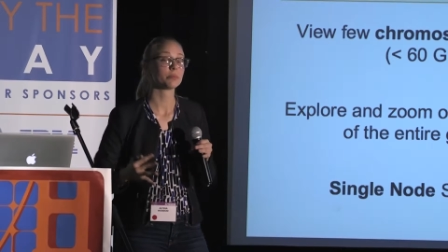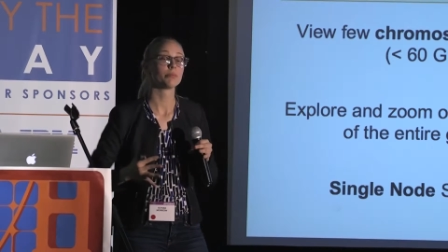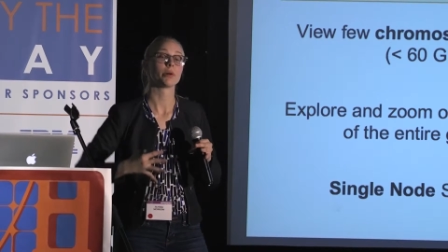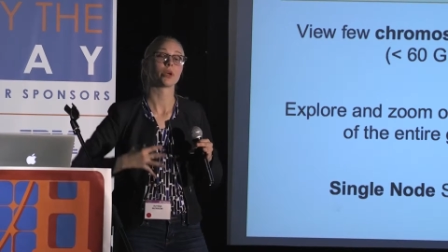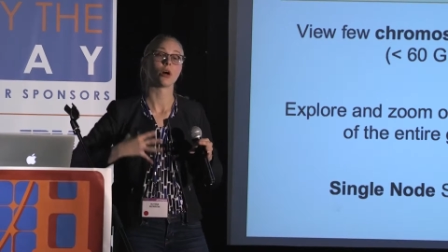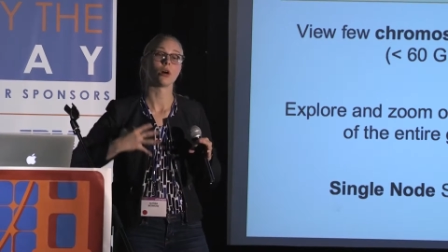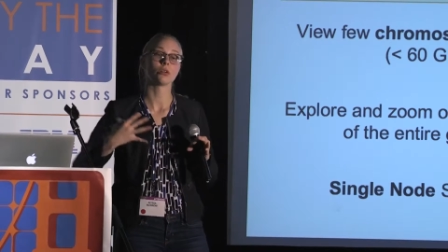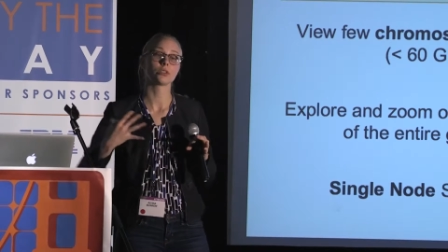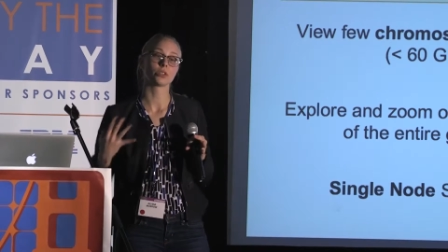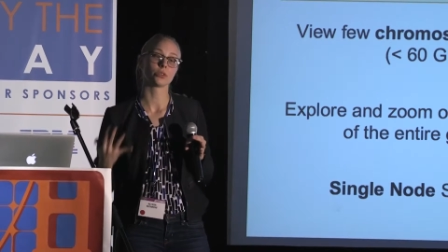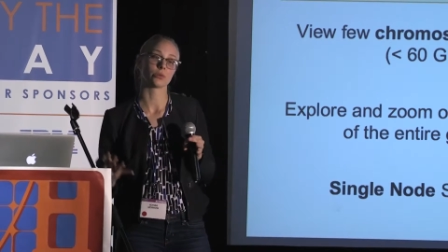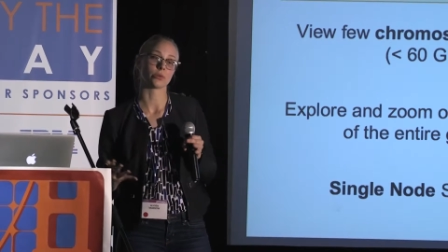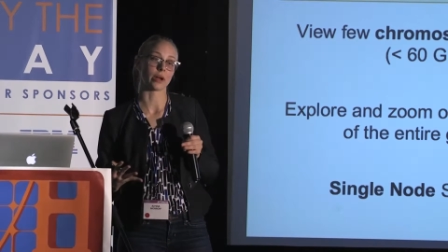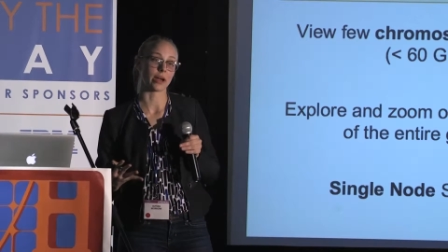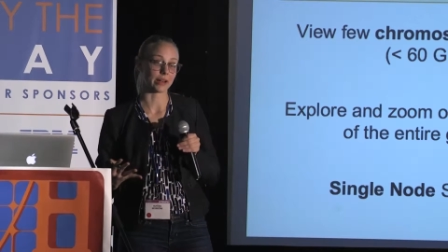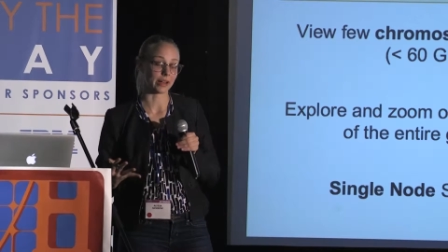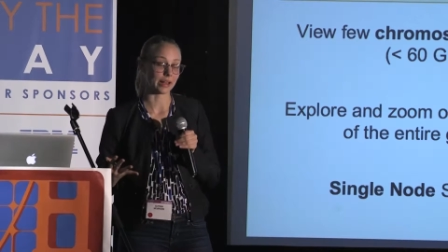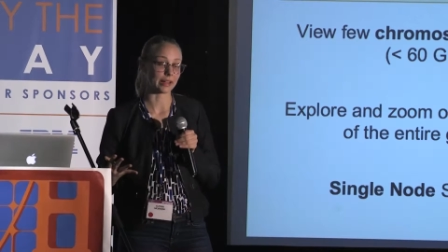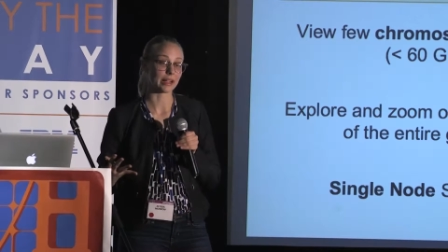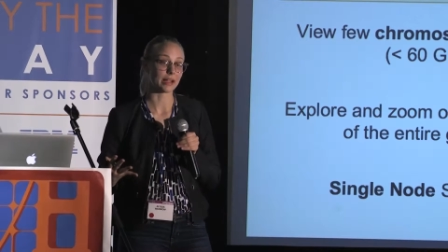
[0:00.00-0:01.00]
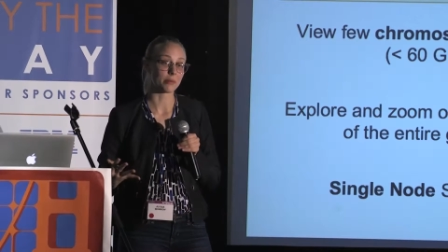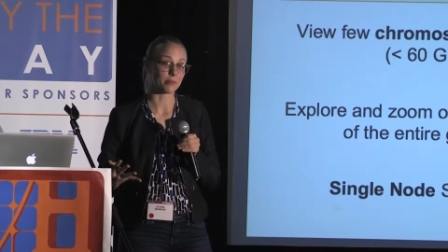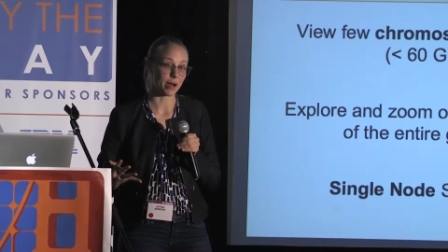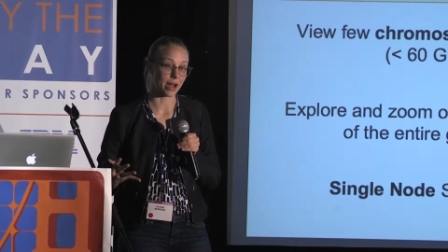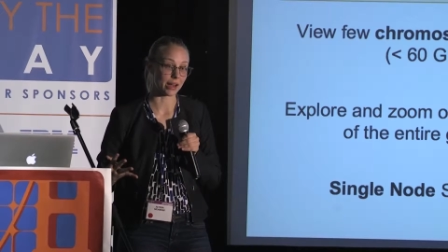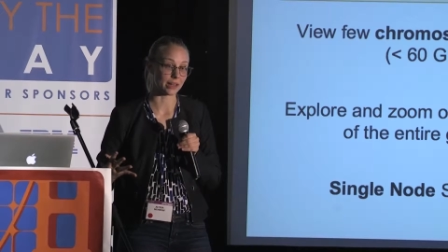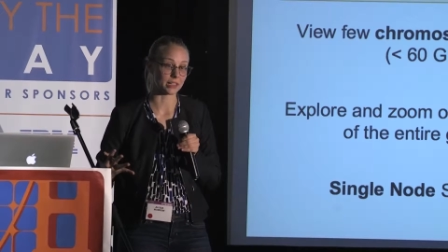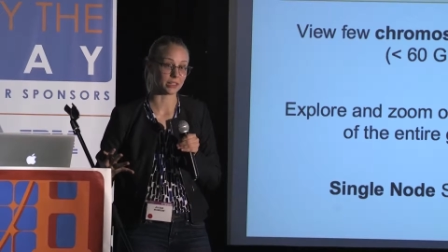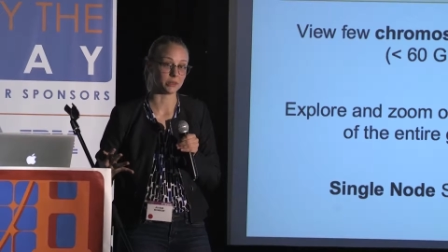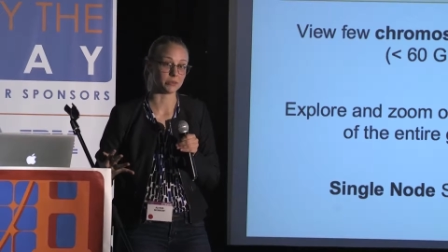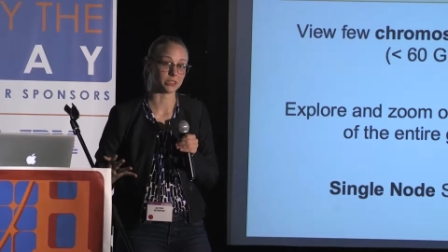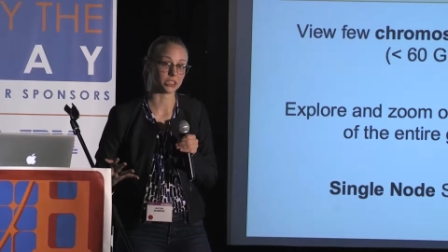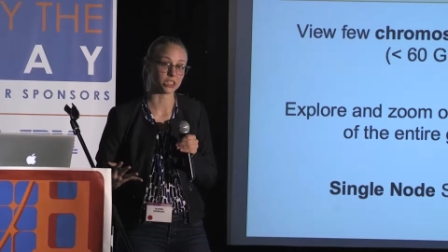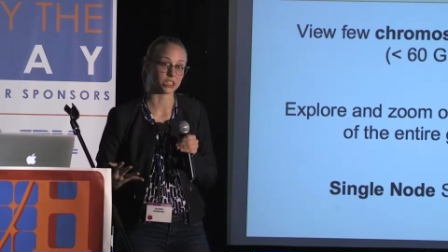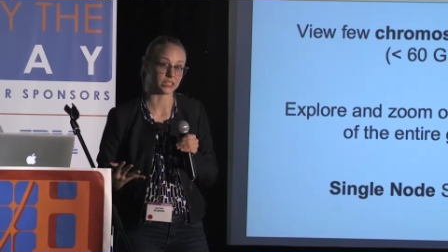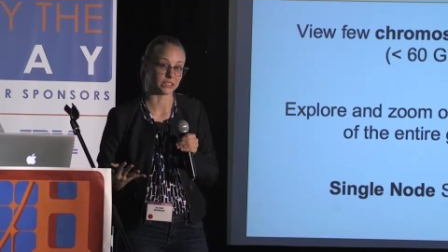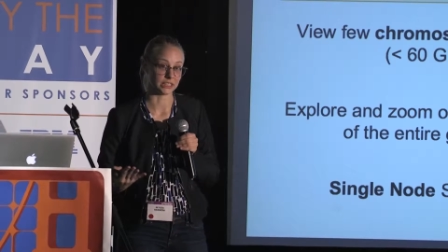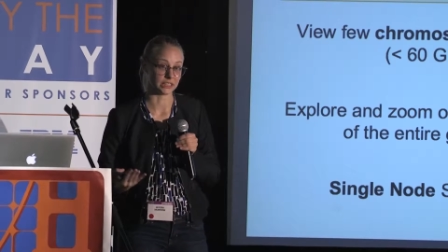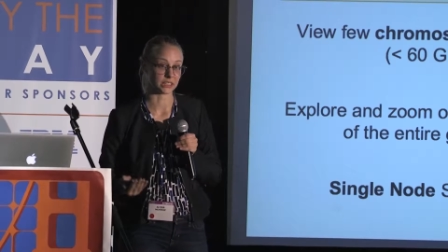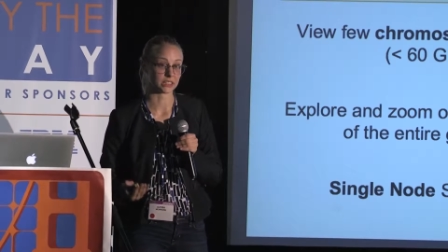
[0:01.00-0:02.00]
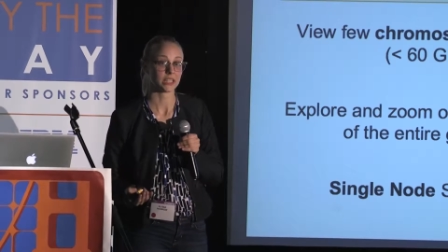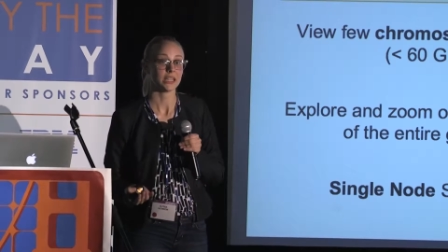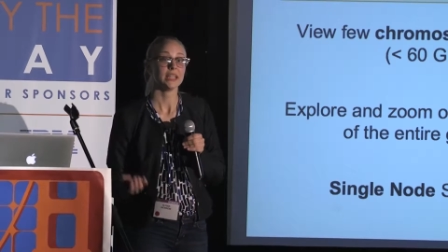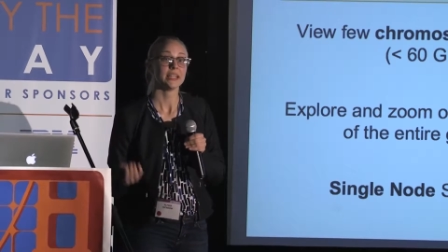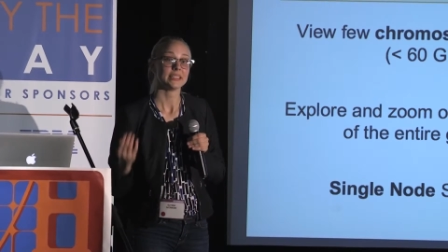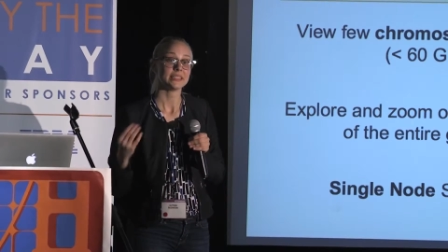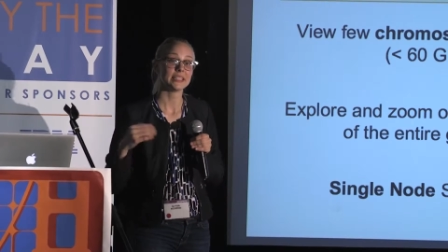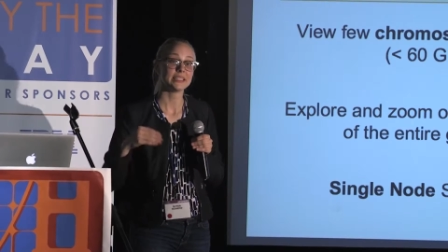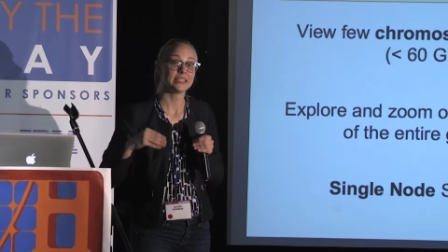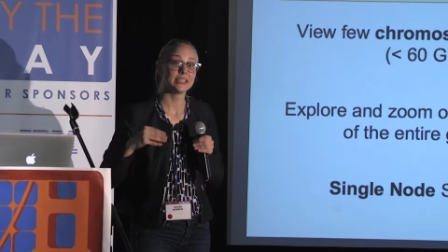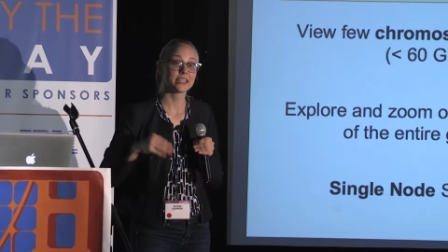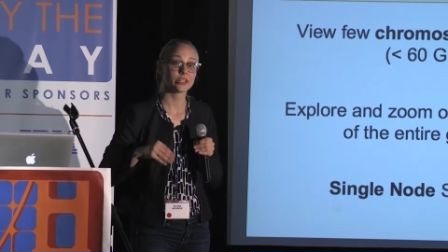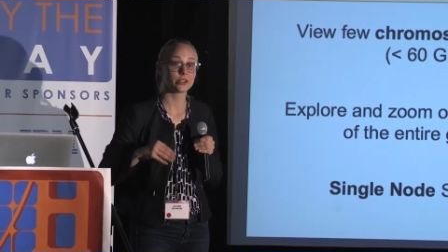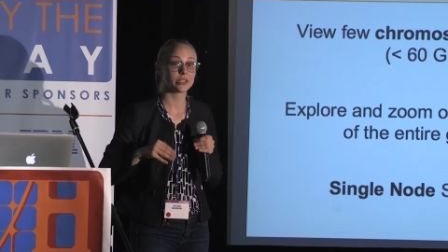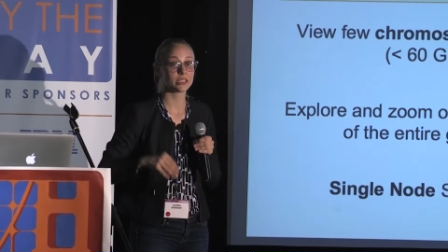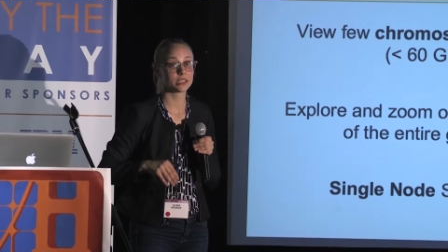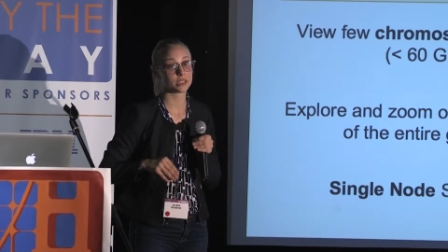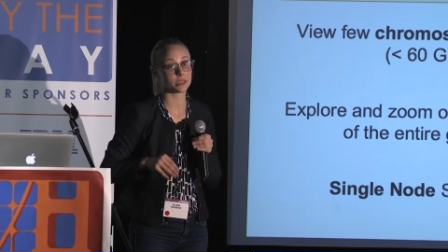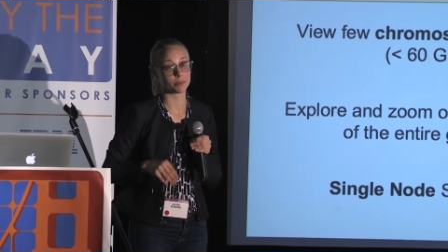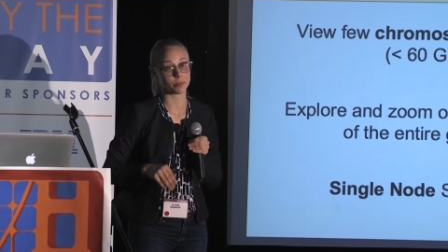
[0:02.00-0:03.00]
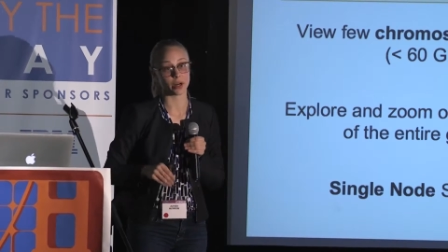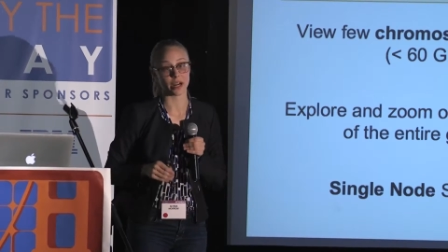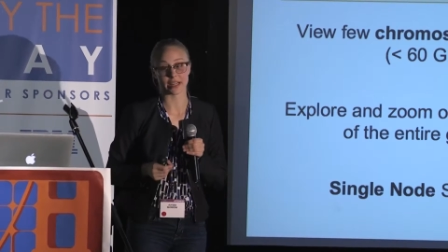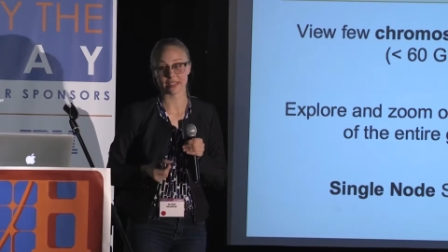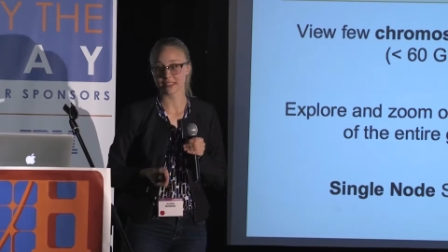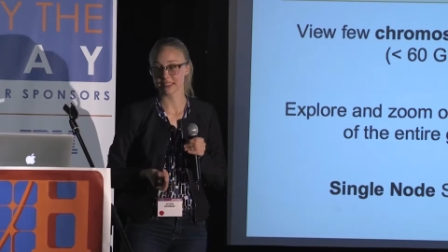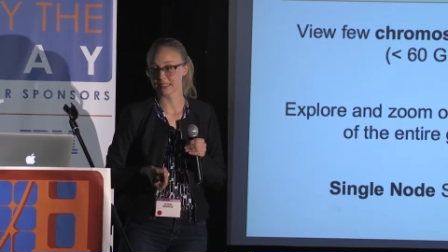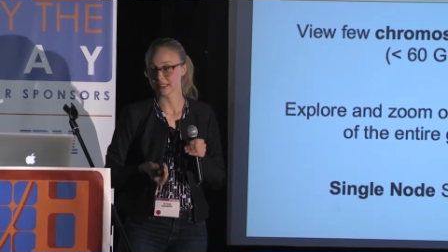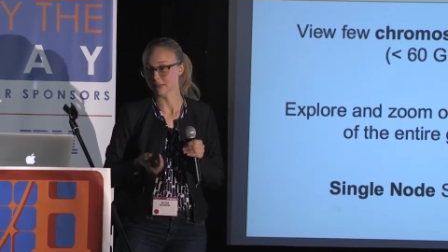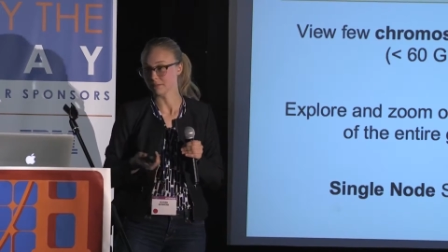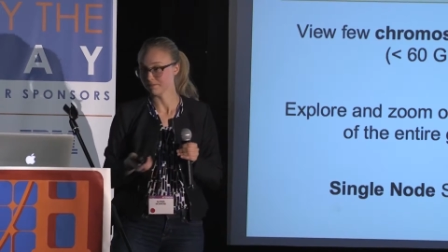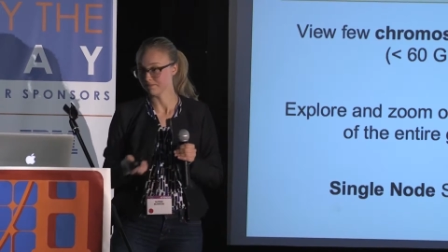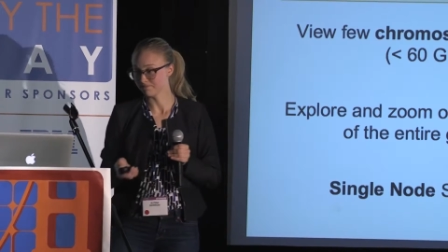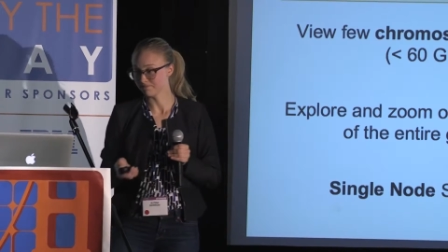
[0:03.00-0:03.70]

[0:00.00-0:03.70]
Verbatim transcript: but also run on commodity machines to decrease the price.